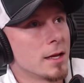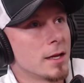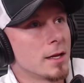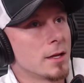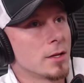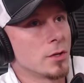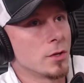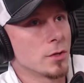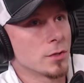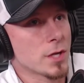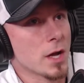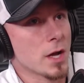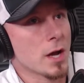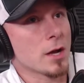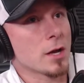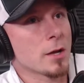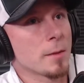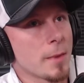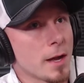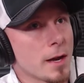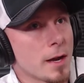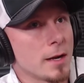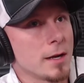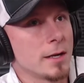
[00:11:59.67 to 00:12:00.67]
you're talking
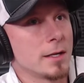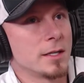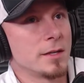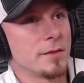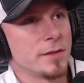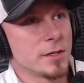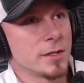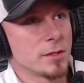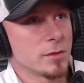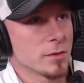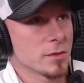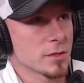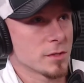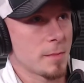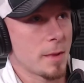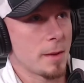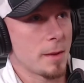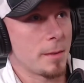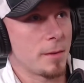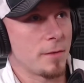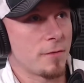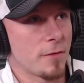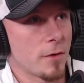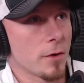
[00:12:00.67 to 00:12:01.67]
about an individual who's
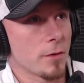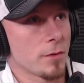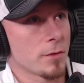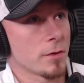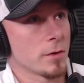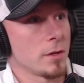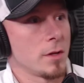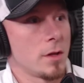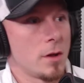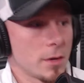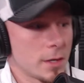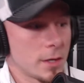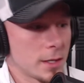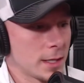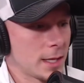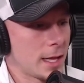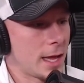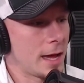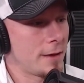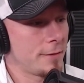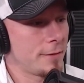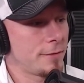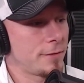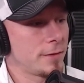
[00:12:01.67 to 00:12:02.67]
maybe farther along in
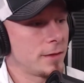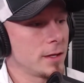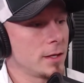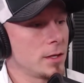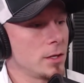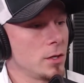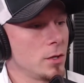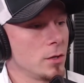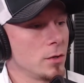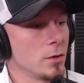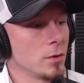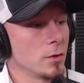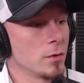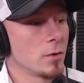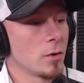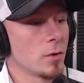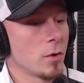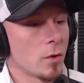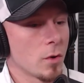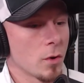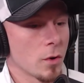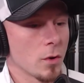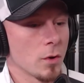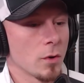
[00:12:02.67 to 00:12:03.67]
life than you,
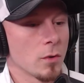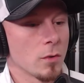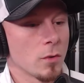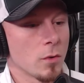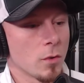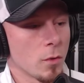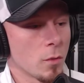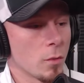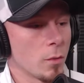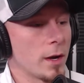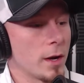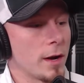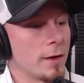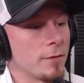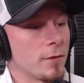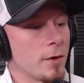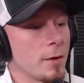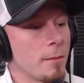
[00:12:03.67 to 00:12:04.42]
or whatever it